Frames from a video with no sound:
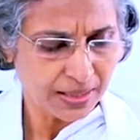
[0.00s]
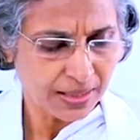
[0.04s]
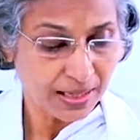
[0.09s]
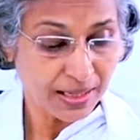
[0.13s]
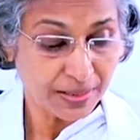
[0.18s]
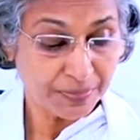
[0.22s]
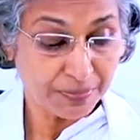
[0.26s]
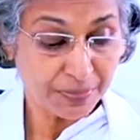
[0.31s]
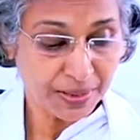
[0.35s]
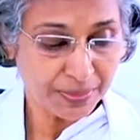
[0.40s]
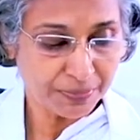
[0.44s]

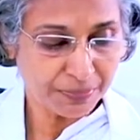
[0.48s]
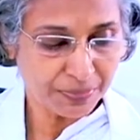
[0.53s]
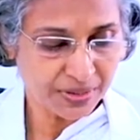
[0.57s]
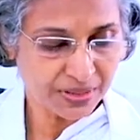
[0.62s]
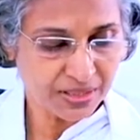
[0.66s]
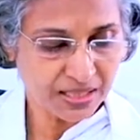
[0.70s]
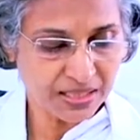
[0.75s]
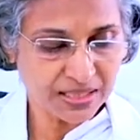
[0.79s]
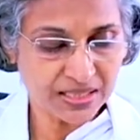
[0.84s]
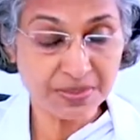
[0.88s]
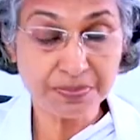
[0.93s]
and
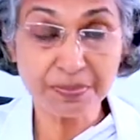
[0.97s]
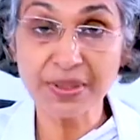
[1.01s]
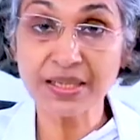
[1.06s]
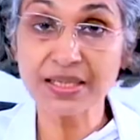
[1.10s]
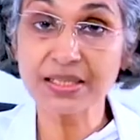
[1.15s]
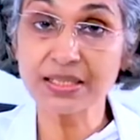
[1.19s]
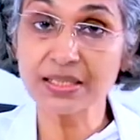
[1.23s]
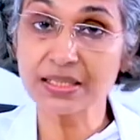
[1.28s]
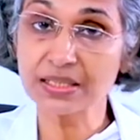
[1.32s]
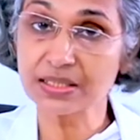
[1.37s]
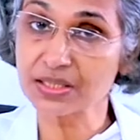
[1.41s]
paper dust,
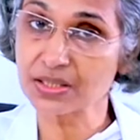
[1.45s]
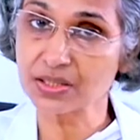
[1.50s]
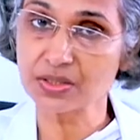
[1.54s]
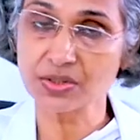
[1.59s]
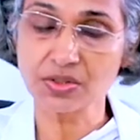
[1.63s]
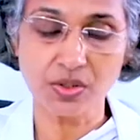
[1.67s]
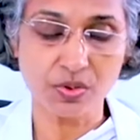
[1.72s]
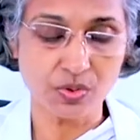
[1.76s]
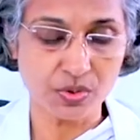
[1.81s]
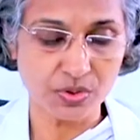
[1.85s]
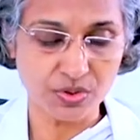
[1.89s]
paint,
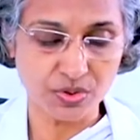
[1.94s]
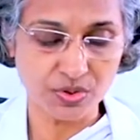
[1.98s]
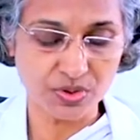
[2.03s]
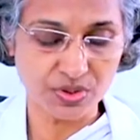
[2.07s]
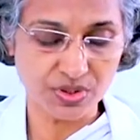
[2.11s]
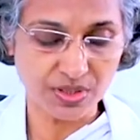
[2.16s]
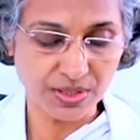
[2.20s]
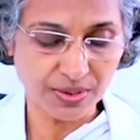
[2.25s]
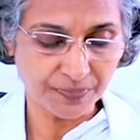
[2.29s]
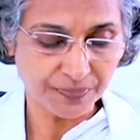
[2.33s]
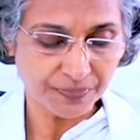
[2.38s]
etc. also
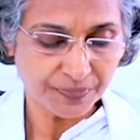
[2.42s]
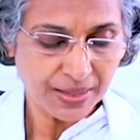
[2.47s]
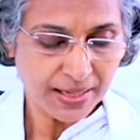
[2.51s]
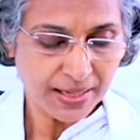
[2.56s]
is there.